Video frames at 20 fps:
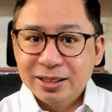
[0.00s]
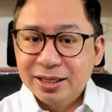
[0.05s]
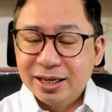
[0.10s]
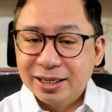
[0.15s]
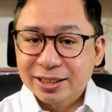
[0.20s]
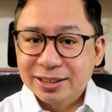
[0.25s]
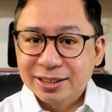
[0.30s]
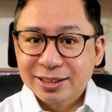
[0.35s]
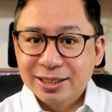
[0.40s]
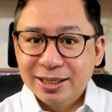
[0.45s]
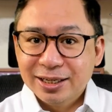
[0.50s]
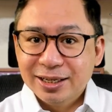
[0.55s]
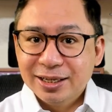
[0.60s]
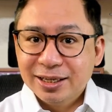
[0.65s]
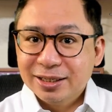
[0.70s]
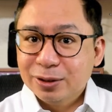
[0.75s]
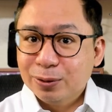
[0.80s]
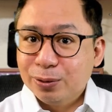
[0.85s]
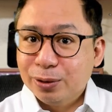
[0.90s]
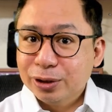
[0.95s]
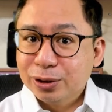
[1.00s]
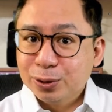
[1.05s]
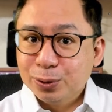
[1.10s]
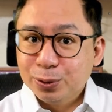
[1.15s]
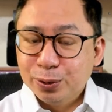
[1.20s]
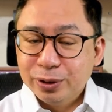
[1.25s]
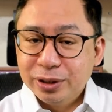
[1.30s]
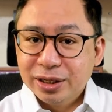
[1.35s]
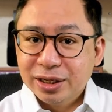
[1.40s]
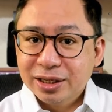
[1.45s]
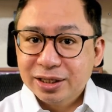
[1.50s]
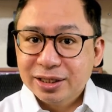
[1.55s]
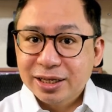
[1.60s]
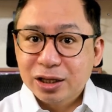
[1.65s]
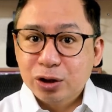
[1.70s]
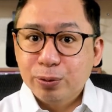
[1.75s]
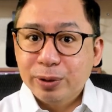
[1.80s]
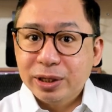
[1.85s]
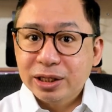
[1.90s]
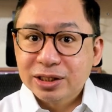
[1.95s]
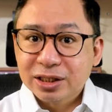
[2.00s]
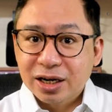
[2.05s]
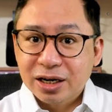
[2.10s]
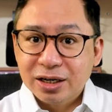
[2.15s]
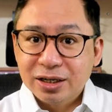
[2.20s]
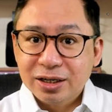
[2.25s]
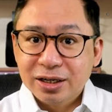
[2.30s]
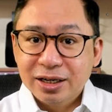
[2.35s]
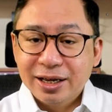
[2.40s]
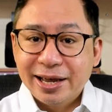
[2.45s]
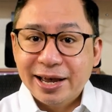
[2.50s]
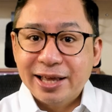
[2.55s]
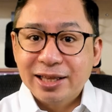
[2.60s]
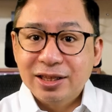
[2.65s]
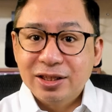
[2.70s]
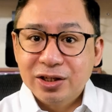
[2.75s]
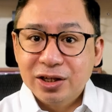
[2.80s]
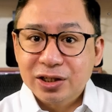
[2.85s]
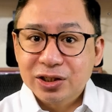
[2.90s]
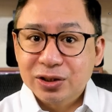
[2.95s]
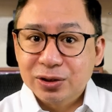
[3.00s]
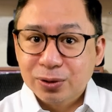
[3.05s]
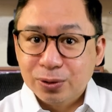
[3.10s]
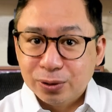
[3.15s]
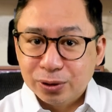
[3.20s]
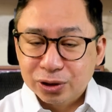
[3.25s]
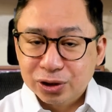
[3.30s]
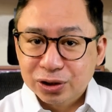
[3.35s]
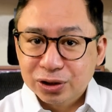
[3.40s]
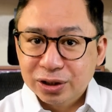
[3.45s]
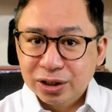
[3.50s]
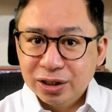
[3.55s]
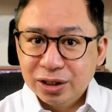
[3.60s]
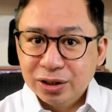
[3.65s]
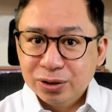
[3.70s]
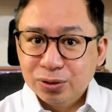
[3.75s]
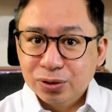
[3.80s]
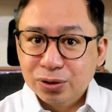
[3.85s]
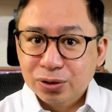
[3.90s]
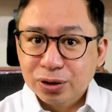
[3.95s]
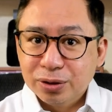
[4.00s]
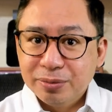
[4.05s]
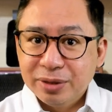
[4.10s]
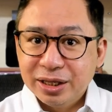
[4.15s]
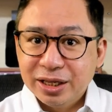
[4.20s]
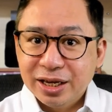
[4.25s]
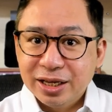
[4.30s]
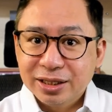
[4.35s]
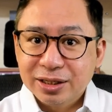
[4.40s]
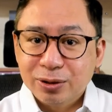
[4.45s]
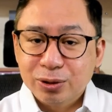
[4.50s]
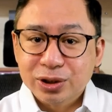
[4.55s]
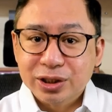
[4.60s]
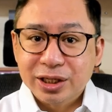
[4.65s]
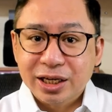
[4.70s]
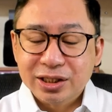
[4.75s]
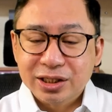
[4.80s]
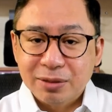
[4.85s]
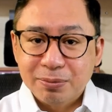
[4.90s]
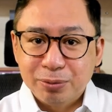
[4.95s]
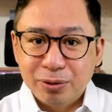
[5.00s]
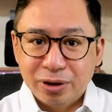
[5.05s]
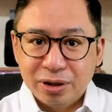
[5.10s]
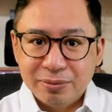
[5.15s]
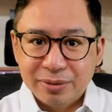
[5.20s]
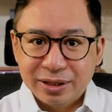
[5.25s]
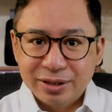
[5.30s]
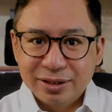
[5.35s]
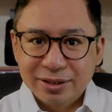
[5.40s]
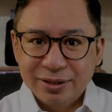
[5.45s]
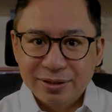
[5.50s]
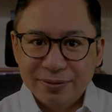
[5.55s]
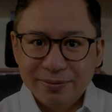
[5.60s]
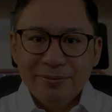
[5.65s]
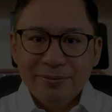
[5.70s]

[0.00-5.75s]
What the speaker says: Thus, the court ruled that Twinstar had just cause to terminate Jose's employment.